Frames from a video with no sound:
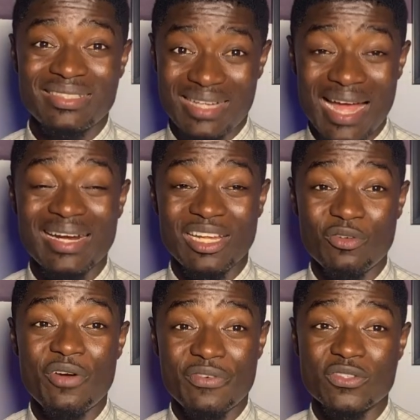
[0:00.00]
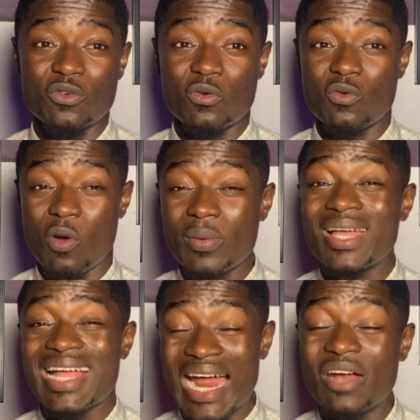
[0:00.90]
Ghana young referees no. Or we
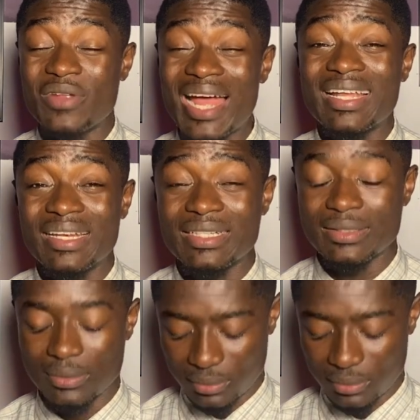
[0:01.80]
career killers.